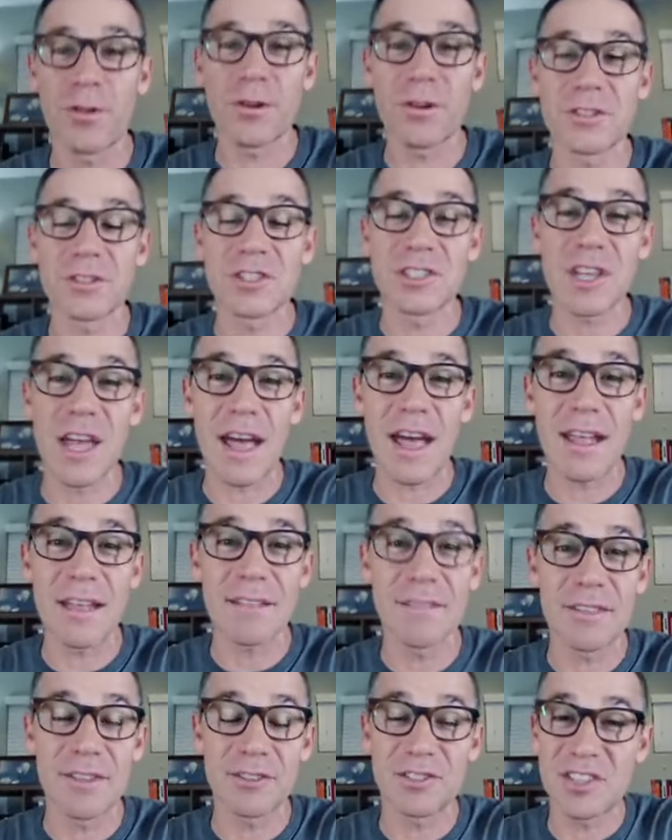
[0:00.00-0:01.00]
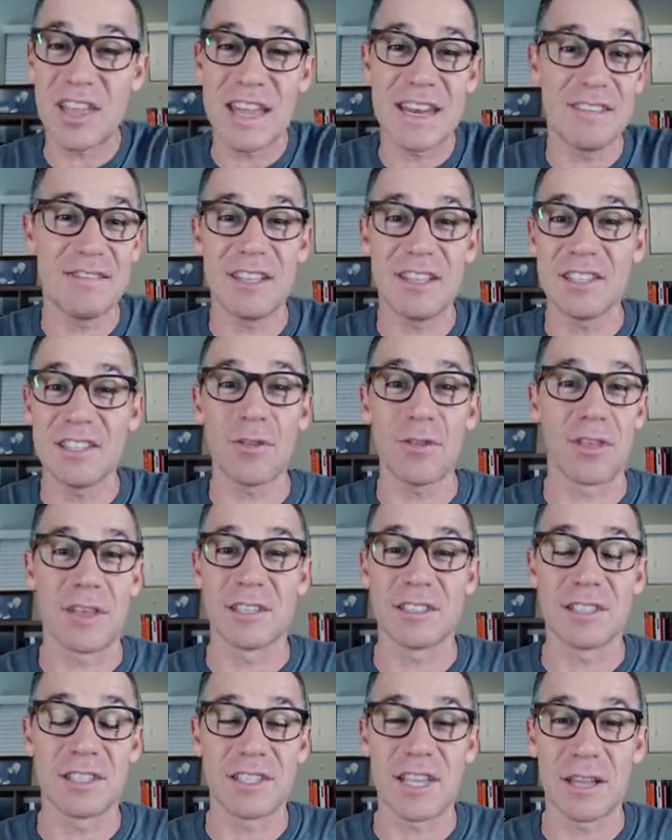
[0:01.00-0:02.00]
there's any of these other
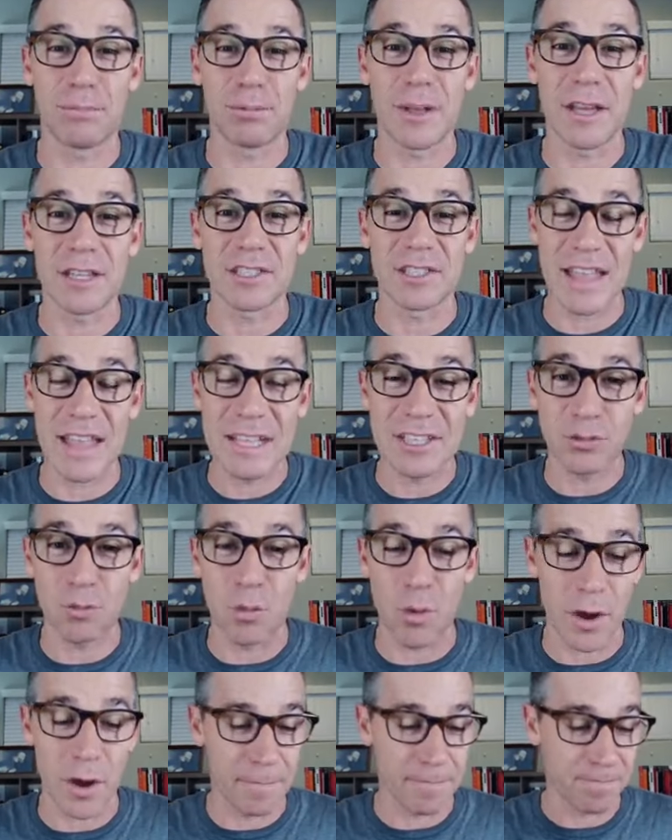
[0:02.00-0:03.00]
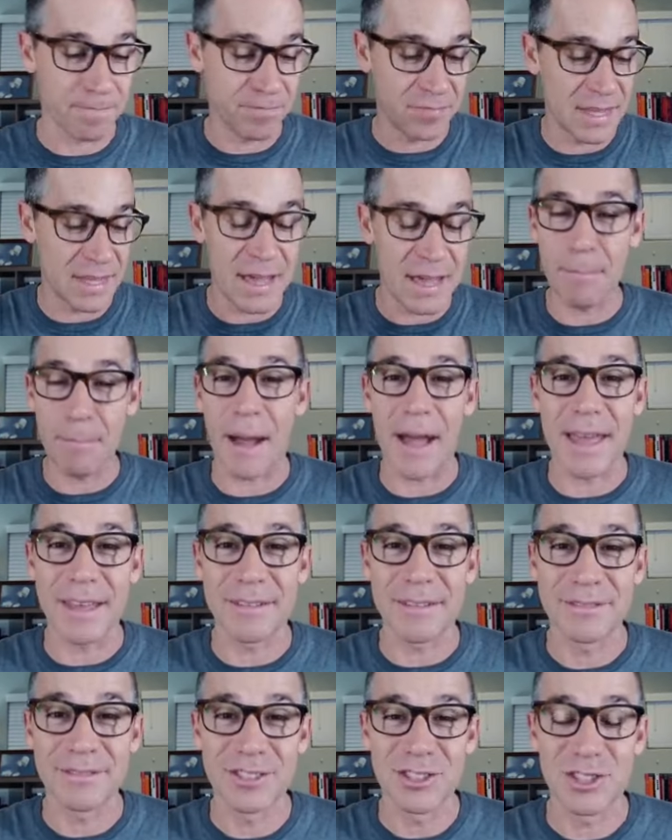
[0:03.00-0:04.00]
things that take place, and that's where Nehemiah
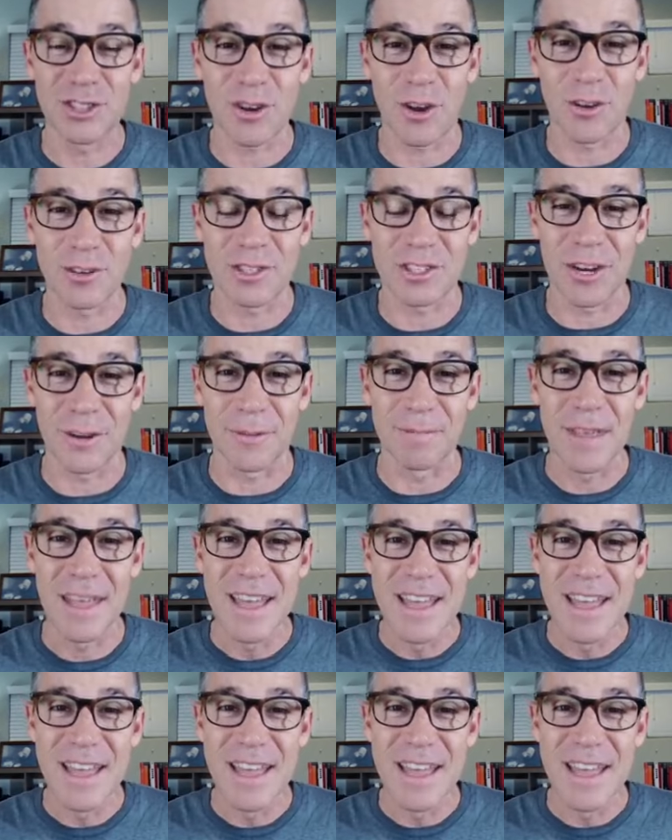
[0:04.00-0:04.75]
starts here.